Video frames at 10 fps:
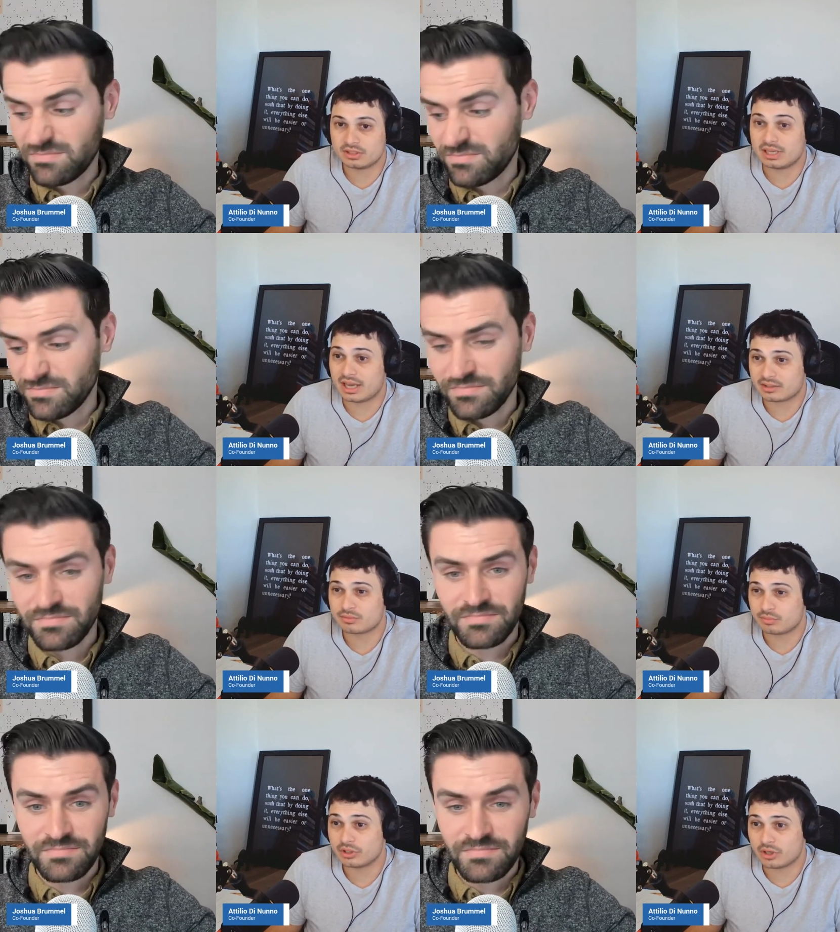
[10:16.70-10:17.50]
Speaker 1: yeah,
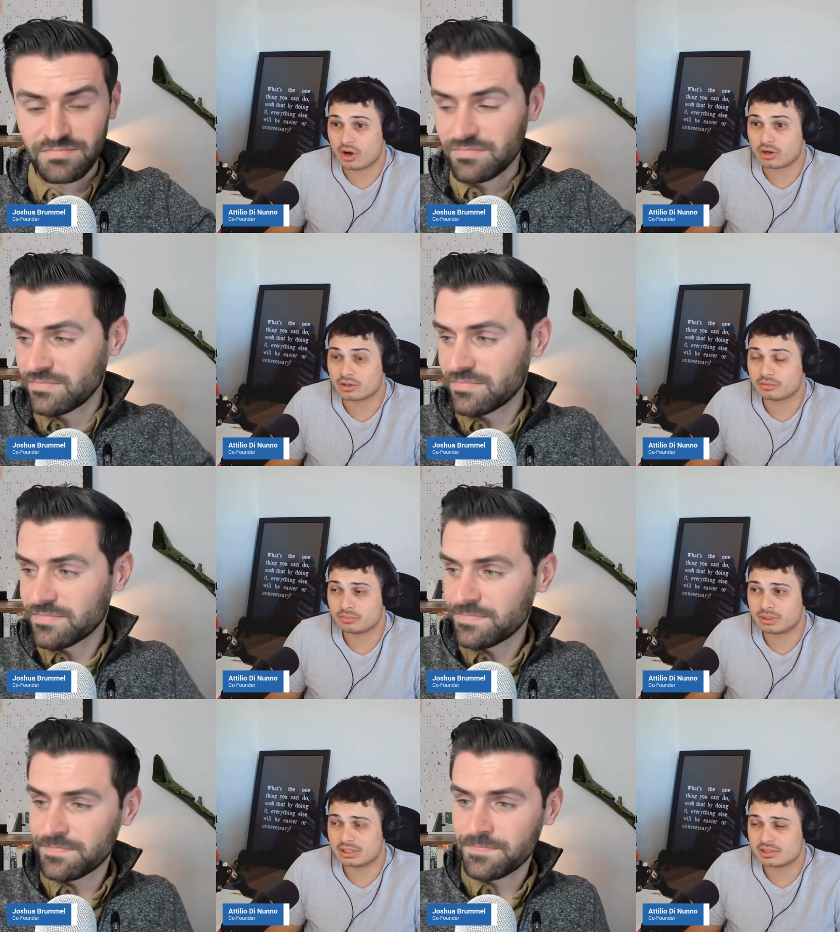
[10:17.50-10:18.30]
it's really hard
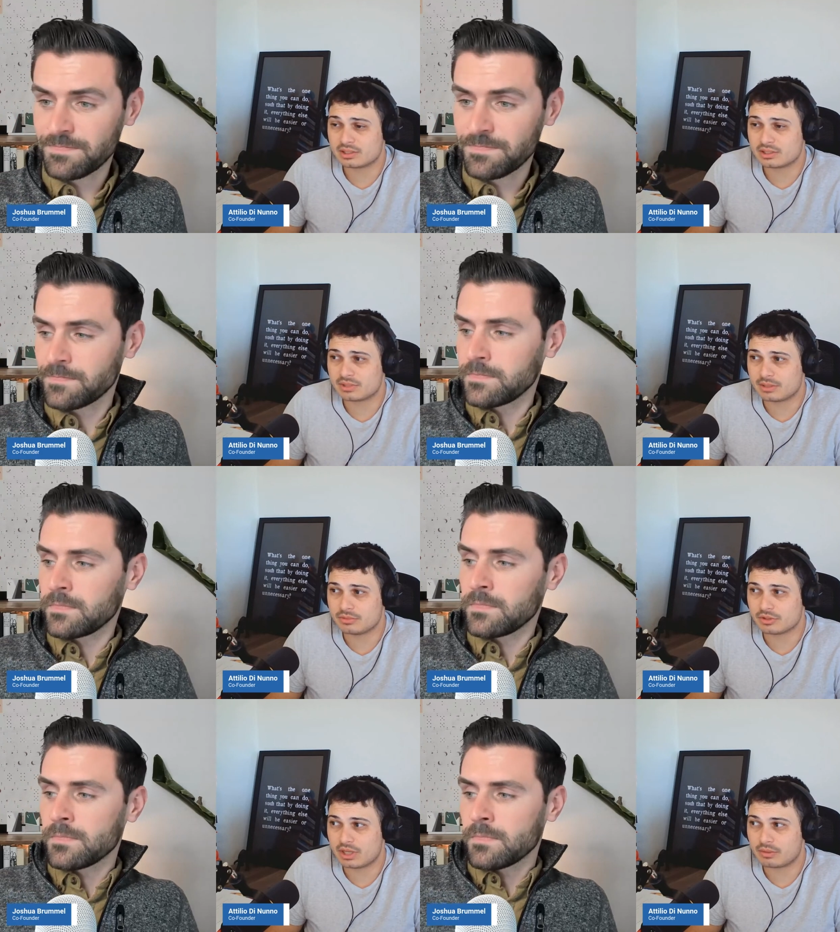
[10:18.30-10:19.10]
because
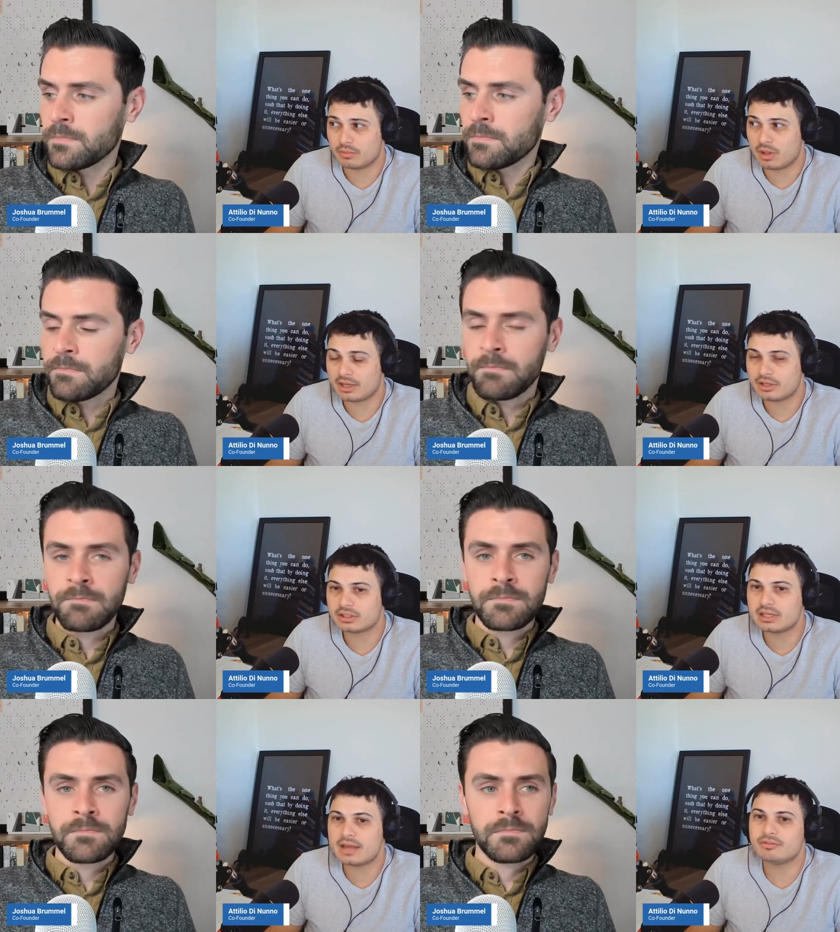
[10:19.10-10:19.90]
sometimes you're like, well, I
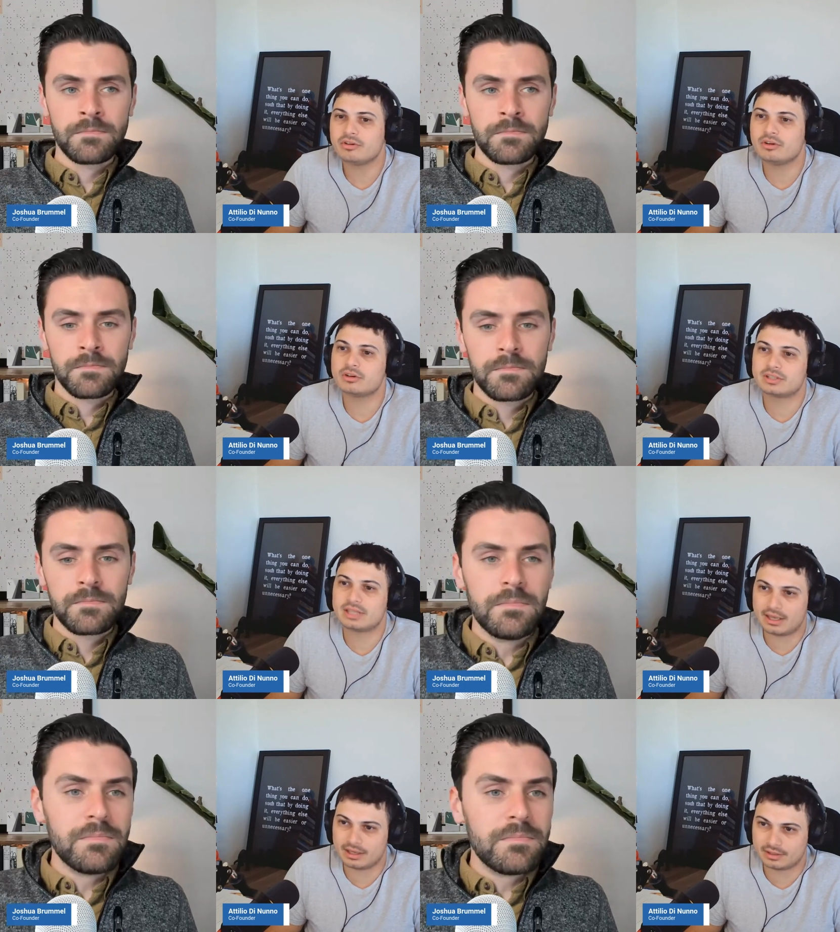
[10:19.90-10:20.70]
could never
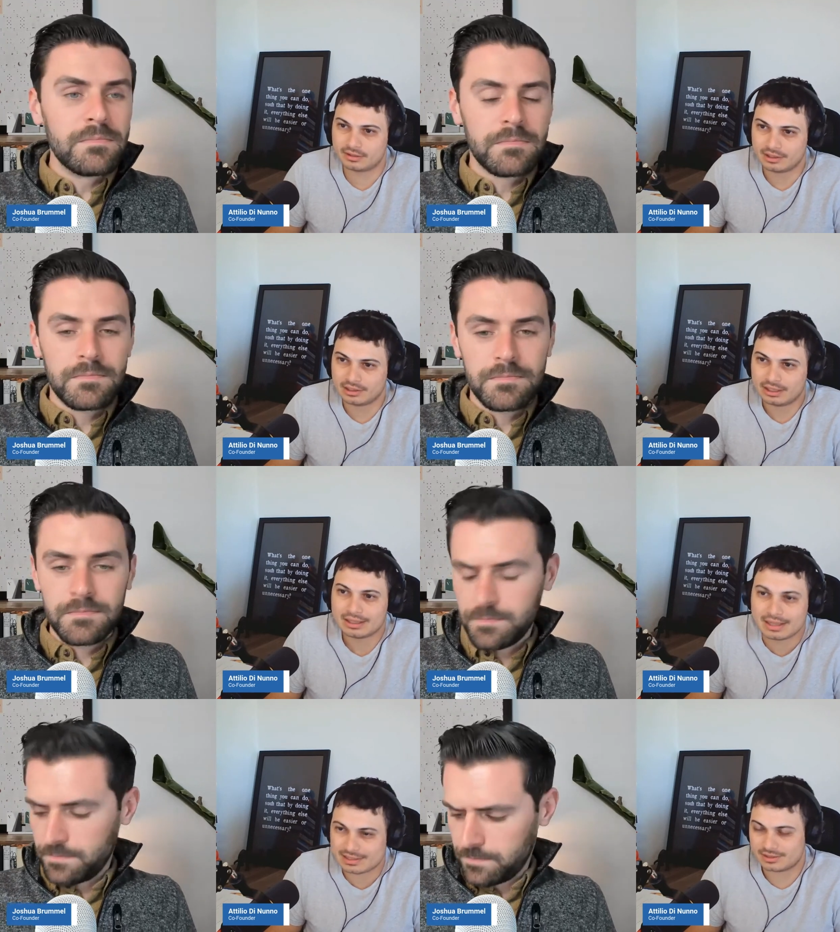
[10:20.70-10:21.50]
take
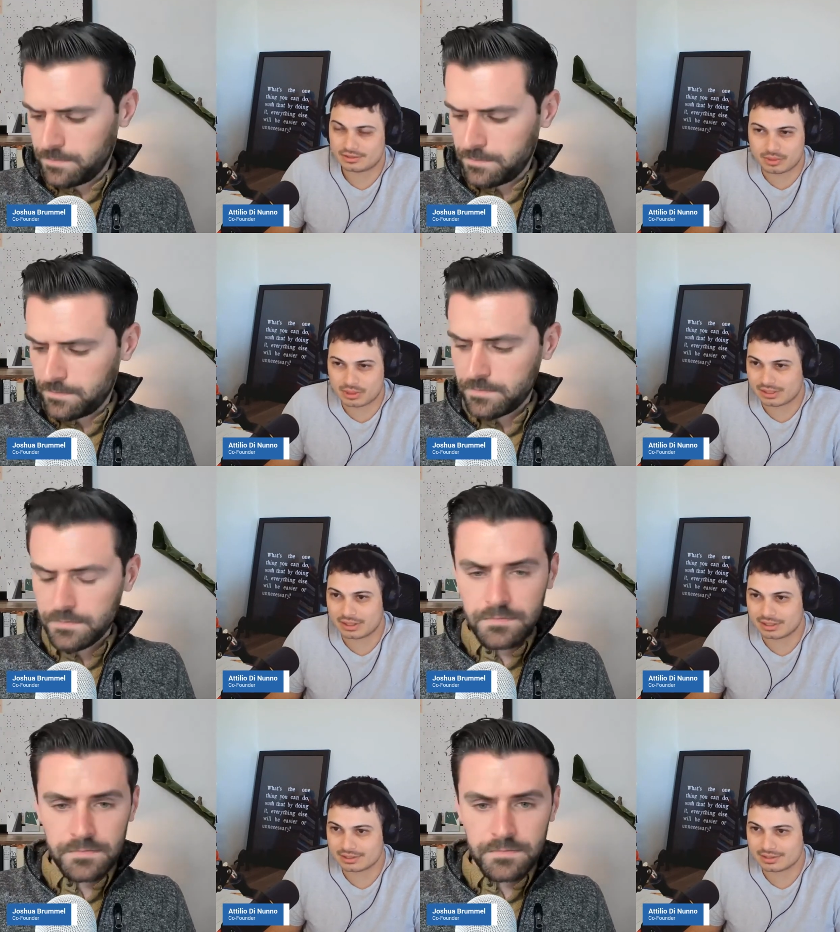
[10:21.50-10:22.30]
less than 20
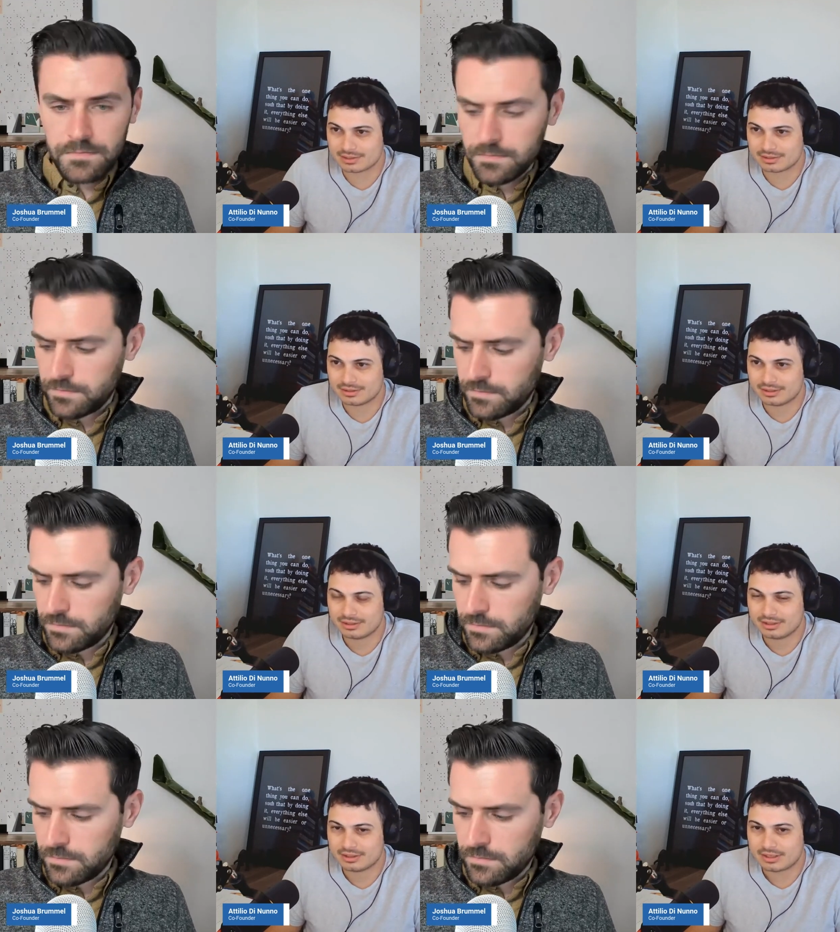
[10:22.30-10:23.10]
clients.
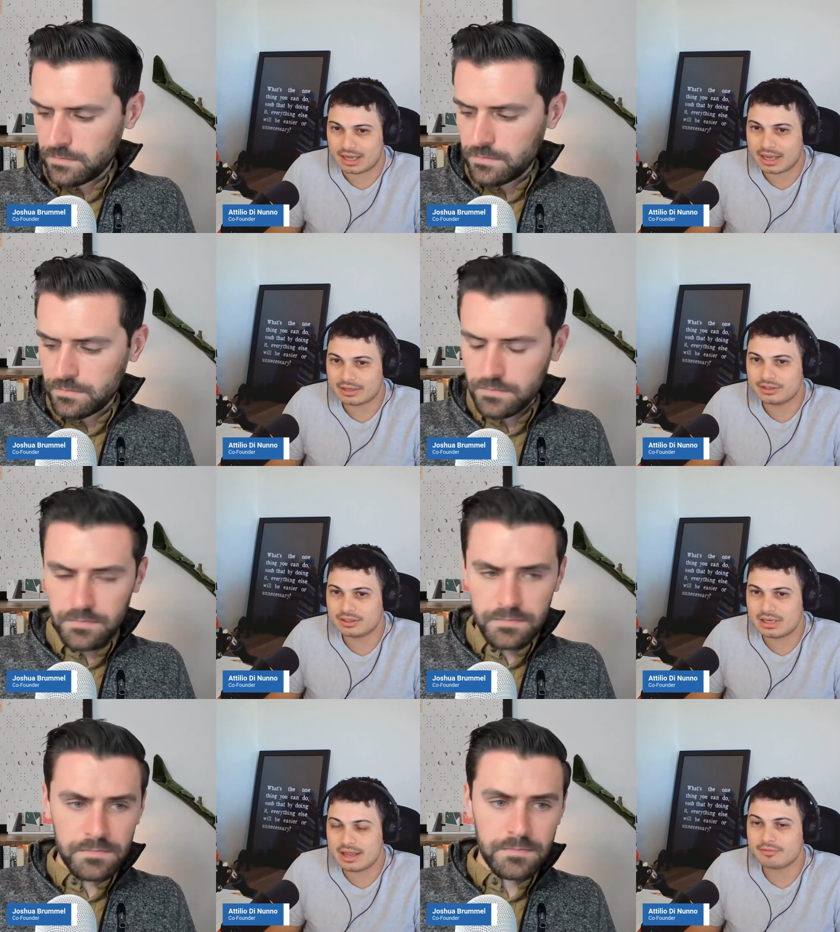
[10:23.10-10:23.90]
I
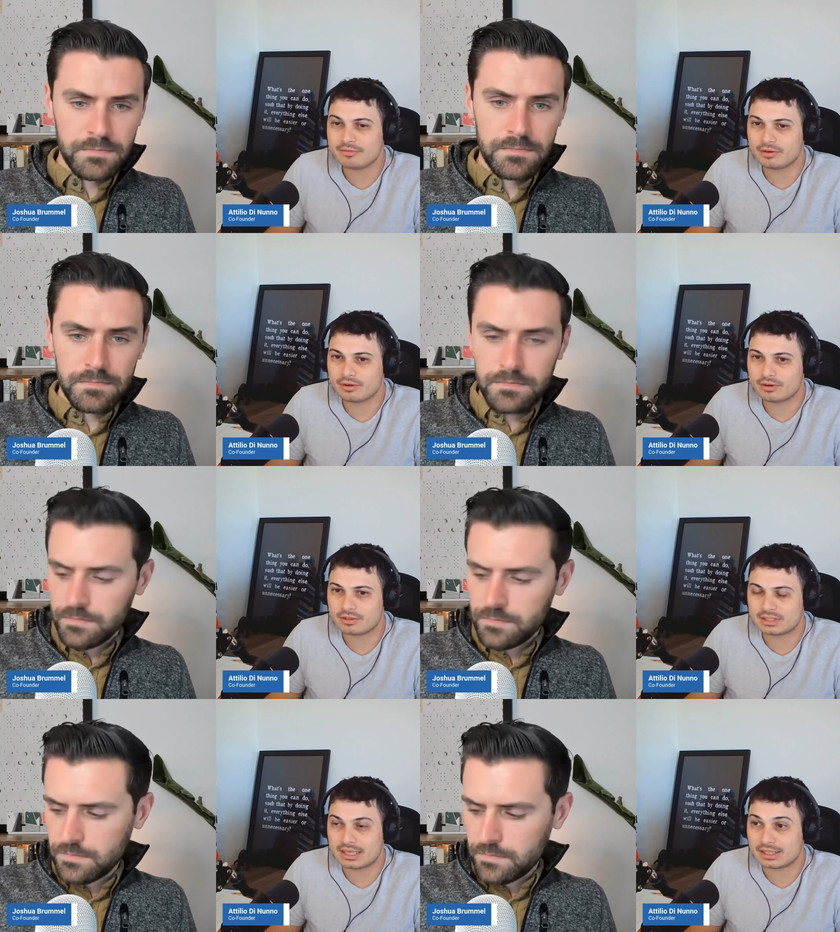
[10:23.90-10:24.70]
could
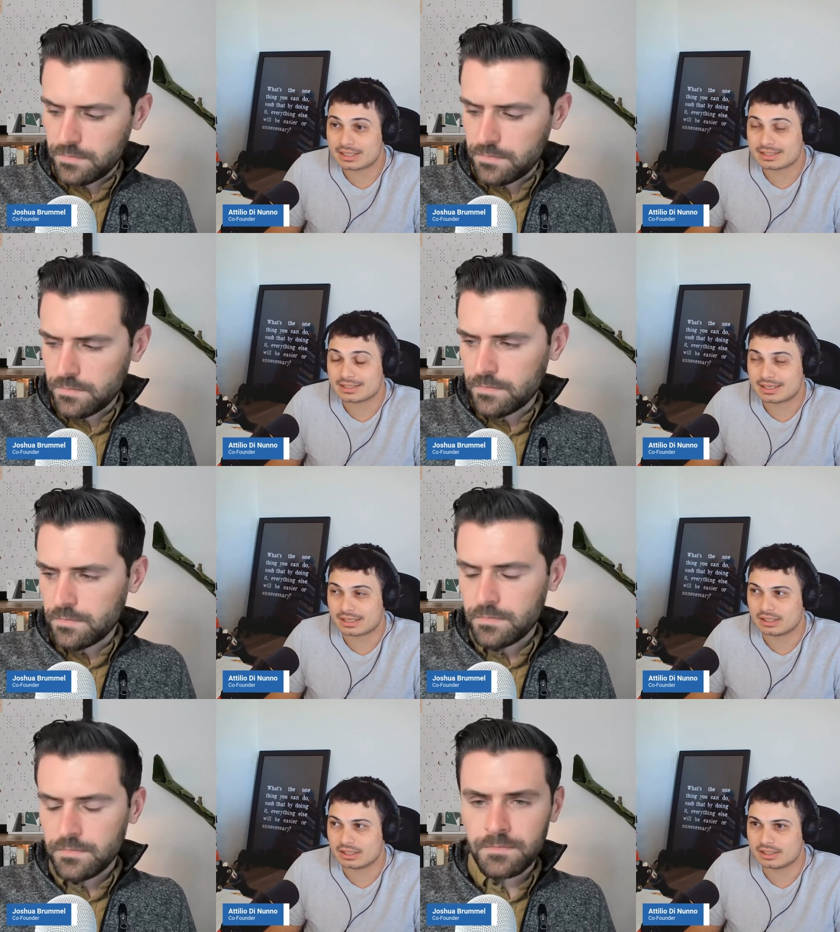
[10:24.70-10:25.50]
never take less than
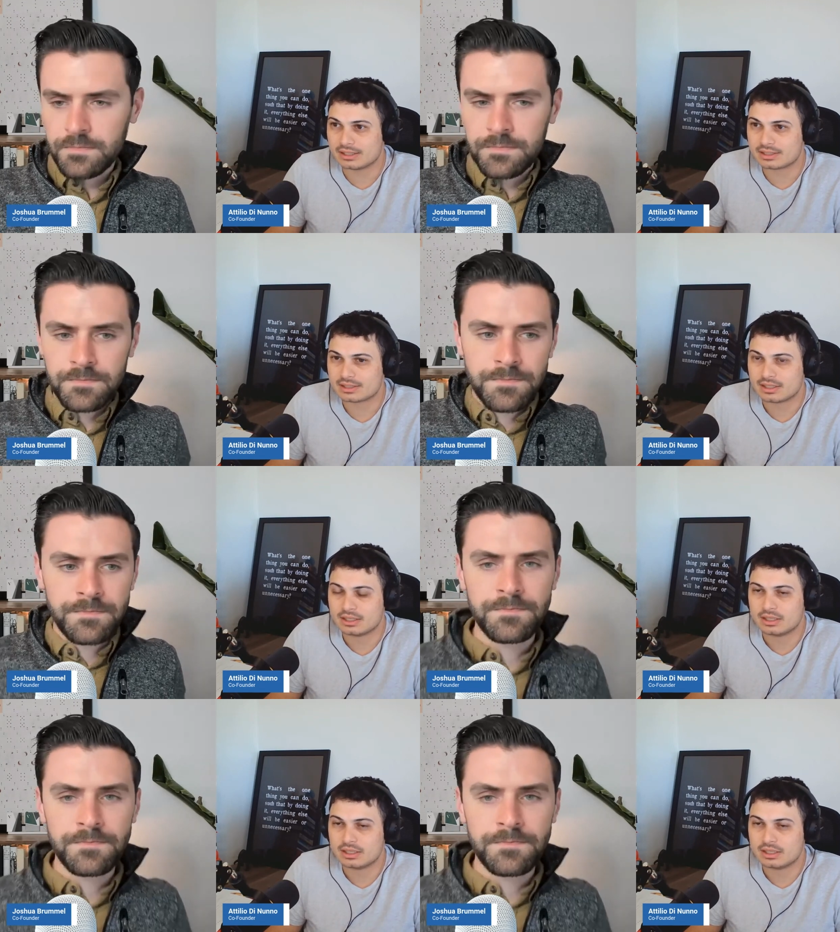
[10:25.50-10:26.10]
10 clients.